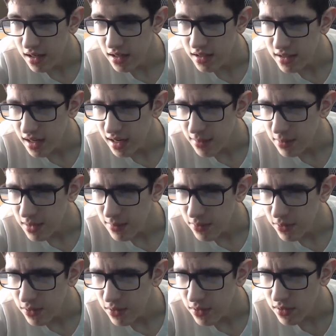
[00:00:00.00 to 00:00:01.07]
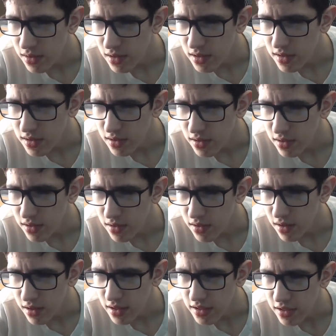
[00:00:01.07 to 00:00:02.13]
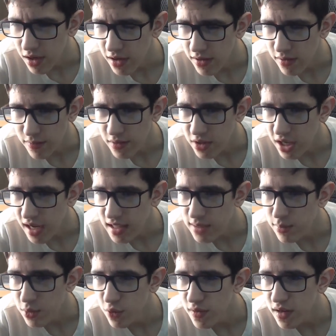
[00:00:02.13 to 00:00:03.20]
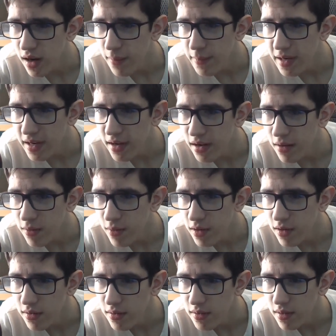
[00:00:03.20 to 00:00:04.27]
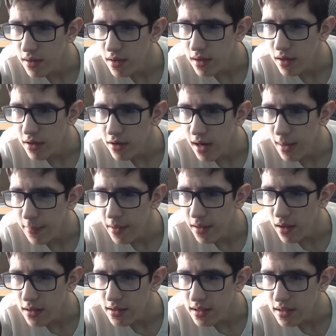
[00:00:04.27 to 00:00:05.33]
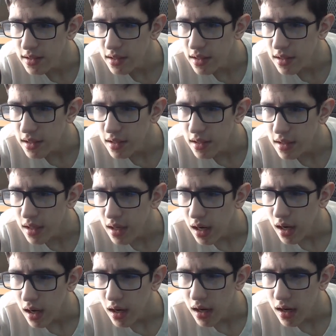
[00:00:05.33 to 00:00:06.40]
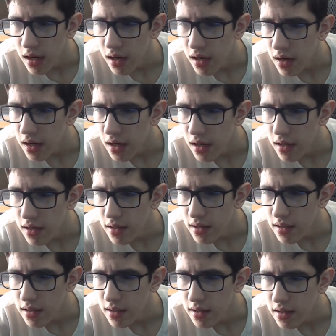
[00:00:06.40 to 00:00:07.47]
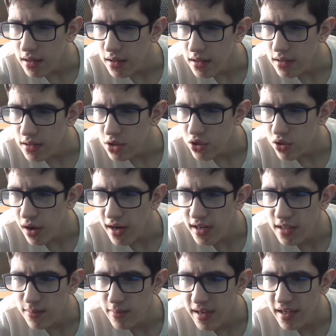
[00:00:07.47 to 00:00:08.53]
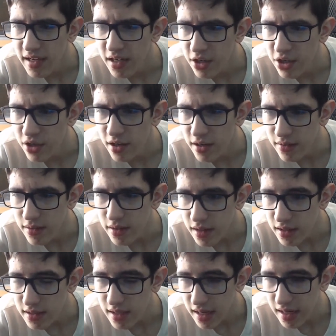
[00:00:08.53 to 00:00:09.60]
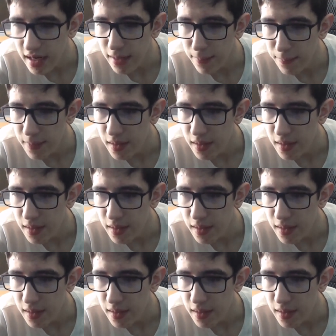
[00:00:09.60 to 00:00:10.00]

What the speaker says: time, people. He is okay. Sorry, the chat's moving on me here. Where? Oh crap, I lost it. He is trying to make it good. Yes, I am.